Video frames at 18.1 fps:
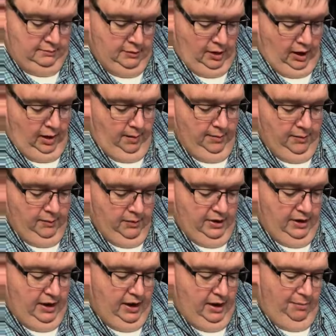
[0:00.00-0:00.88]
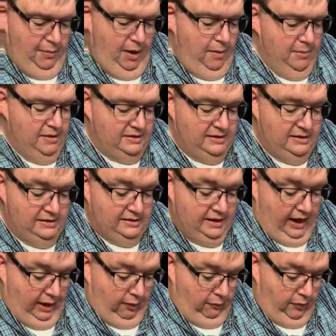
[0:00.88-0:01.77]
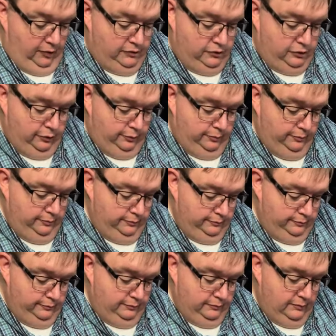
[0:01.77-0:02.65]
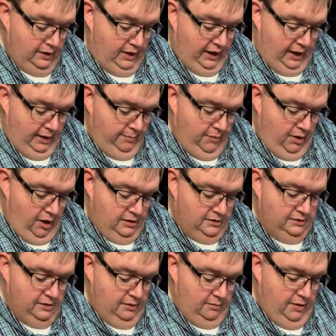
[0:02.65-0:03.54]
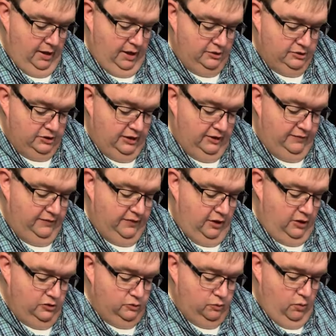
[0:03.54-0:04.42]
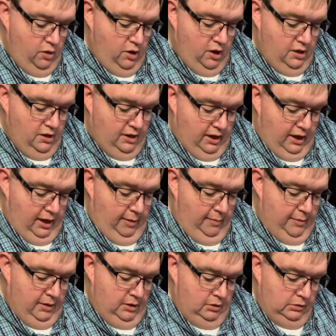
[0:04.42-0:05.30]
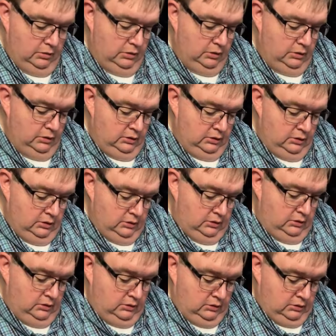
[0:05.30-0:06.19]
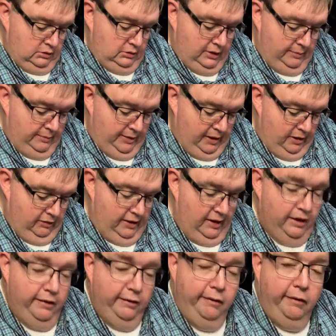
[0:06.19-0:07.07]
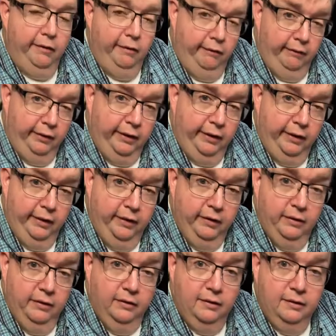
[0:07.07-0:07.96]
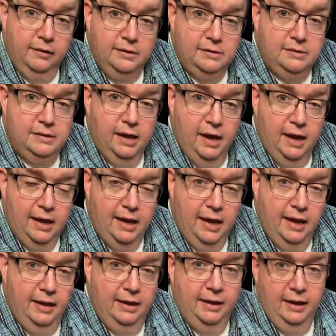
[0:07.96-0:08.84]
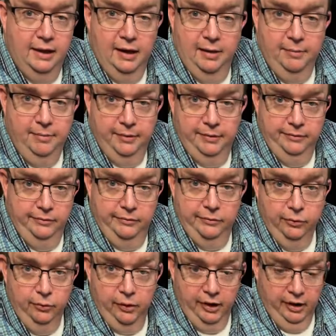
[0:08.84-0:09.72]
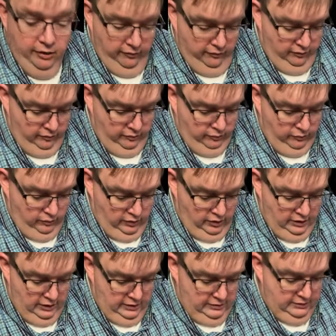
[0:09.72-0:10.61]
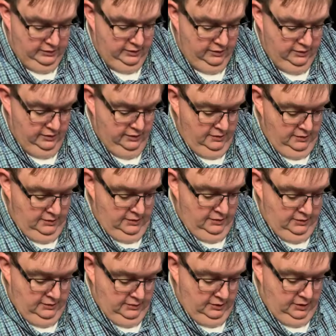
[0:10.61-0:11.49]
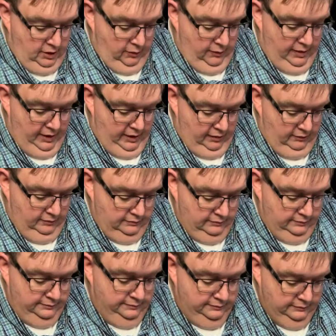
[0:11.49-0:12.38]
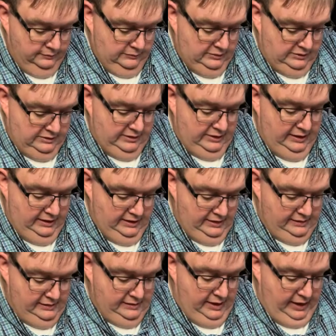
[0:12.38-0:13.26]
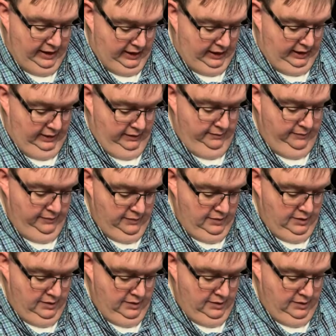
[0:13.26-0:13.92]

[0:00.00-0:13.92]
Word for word: Mama went out. Mama's a sky watcher. Now, I'm not so much. If there's one coming, it better get here early. Because now I can't get up at 12 or 1 to go out and see the sky.